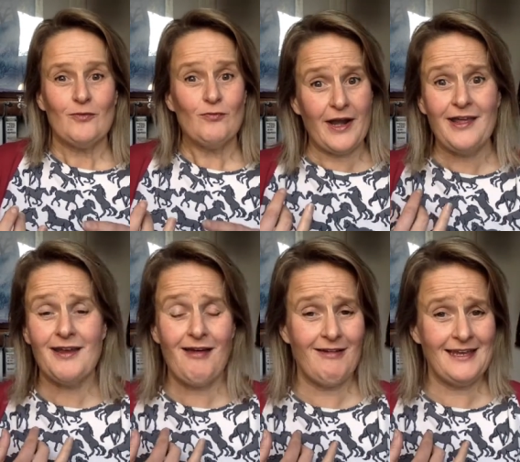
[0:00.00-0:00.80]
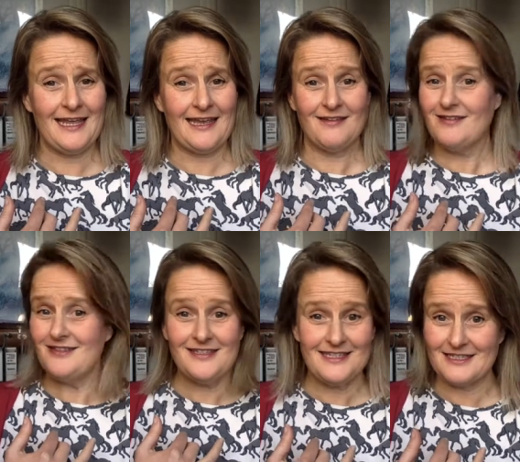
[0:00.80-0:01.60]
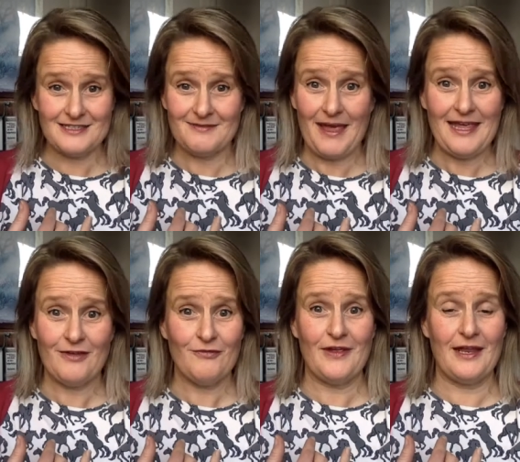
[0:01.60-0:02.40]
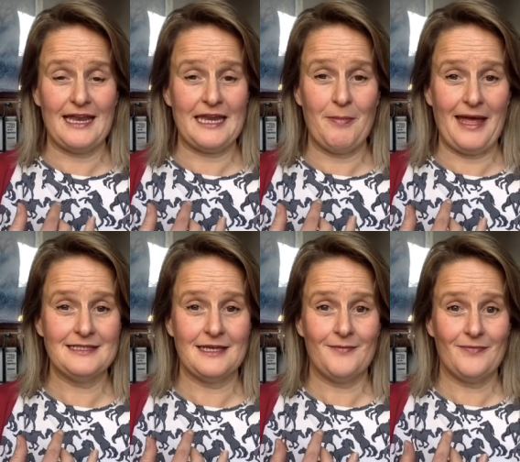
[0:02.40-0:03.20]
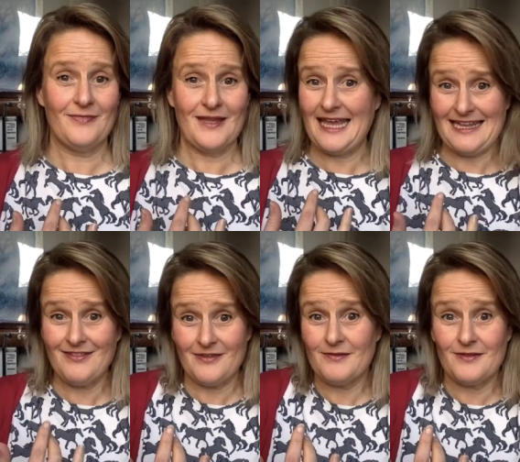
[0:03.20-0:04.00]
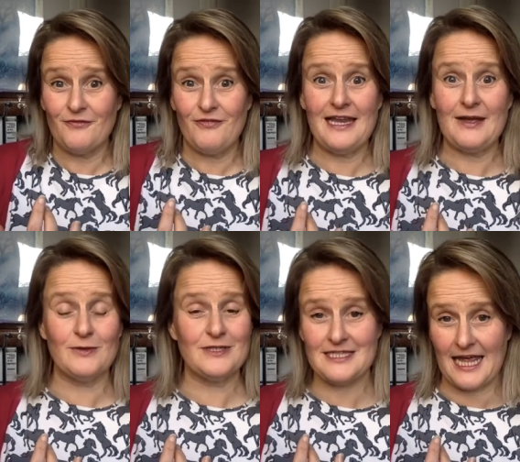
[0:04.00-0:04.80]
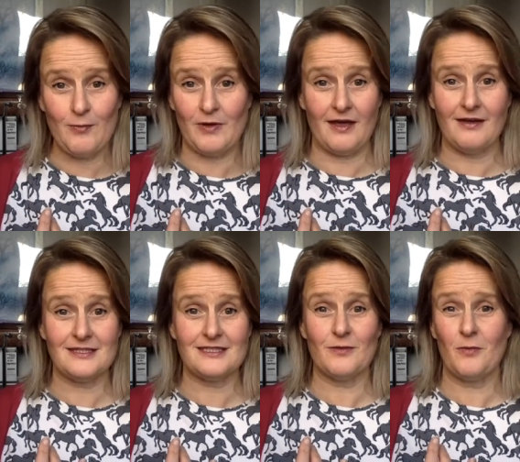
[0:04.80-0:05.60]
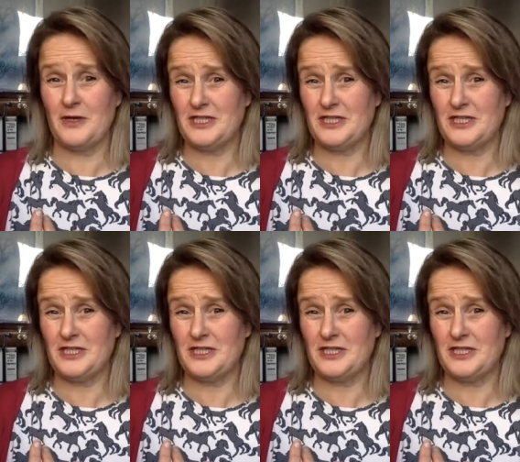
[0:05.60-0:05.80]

running and hiding doesn't make it feel any better. It, the, the feeling will stay with us. We're